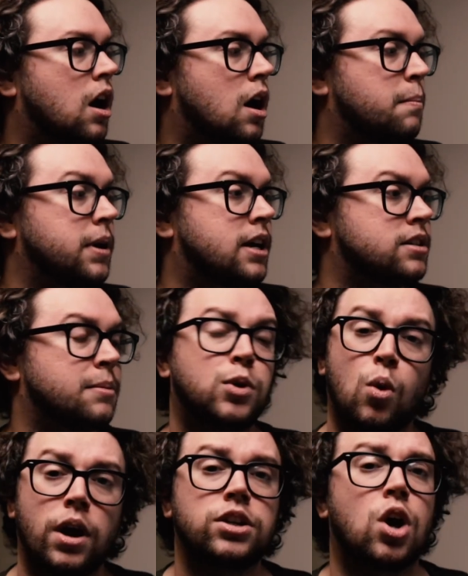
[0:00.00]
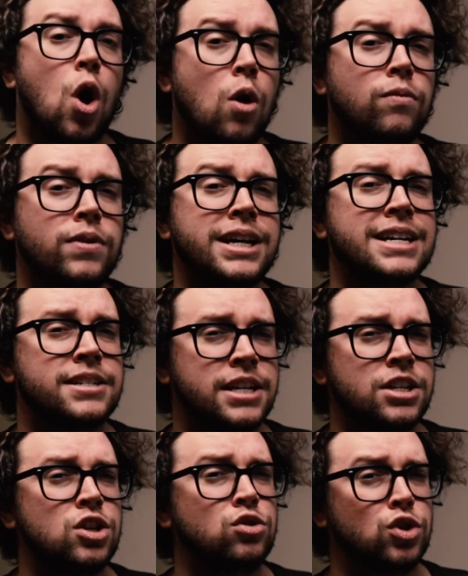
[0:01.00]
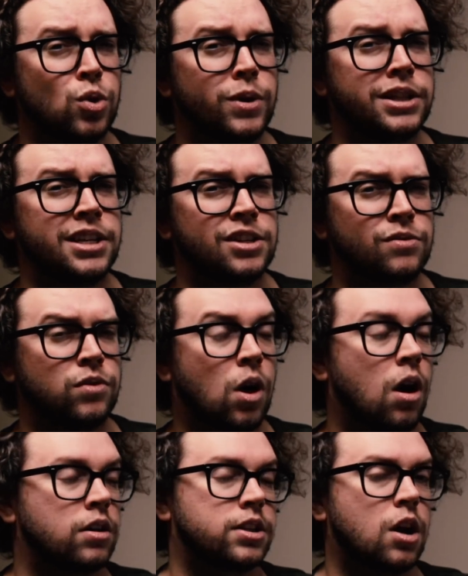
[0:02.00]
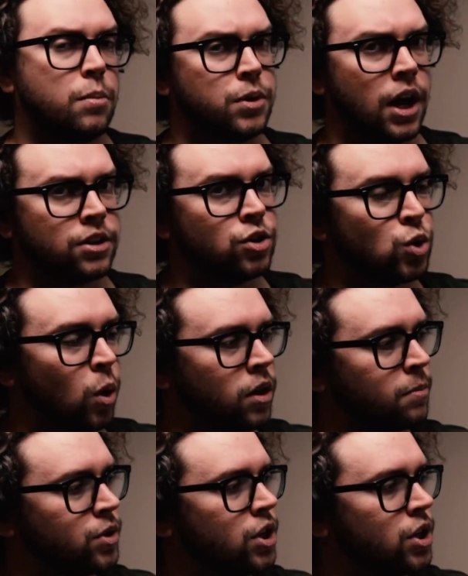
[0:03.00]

because I'm going to hopefully continue doing these vlogs, and I hope you guys enjoy them.